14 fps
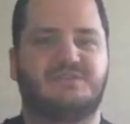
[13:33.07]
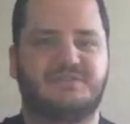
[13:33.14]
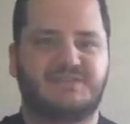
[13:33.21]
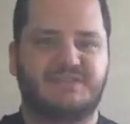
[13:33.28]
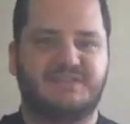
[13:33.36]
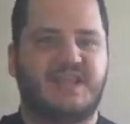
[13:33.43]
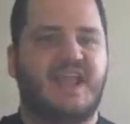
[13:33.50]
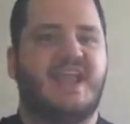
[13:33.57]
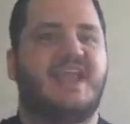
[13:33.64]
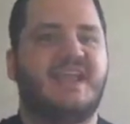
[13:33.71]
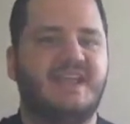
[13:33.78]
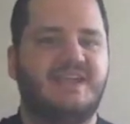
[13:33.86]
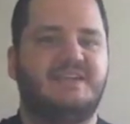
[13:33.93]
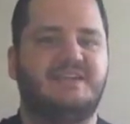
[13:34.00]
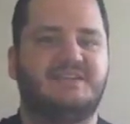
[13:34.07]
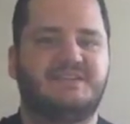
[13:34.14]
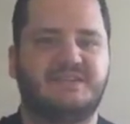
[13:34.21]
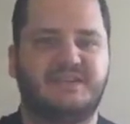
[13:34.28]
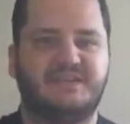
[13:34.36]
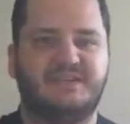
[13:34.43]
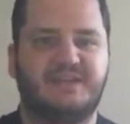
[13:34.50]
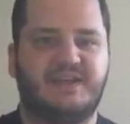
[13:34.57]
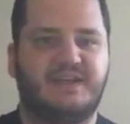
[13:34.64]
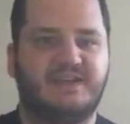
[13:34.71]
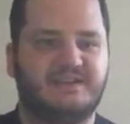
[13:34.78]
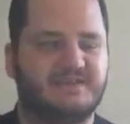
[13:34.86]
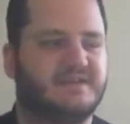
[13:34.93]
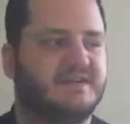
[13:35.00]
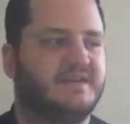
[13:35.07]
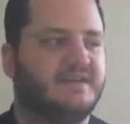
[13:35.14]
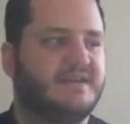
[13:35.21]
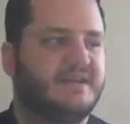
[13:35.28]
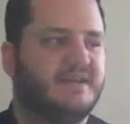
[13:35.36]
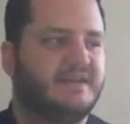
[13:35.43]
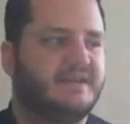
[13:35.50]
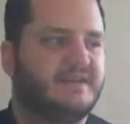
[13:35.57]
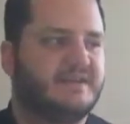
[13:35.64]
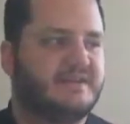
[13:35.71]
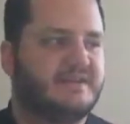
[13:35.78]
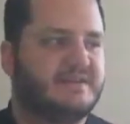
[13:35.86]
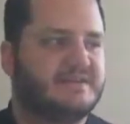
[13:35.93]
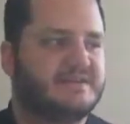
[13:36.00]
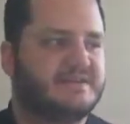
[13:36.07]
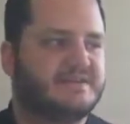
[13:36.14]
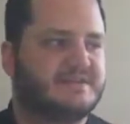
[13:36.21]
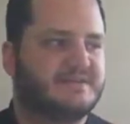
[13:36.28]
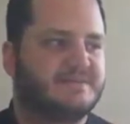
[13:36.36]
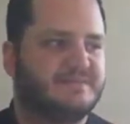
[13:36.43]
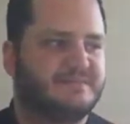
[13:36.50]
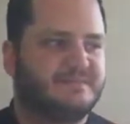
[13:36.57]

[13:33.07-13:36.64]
There's this haze, and it's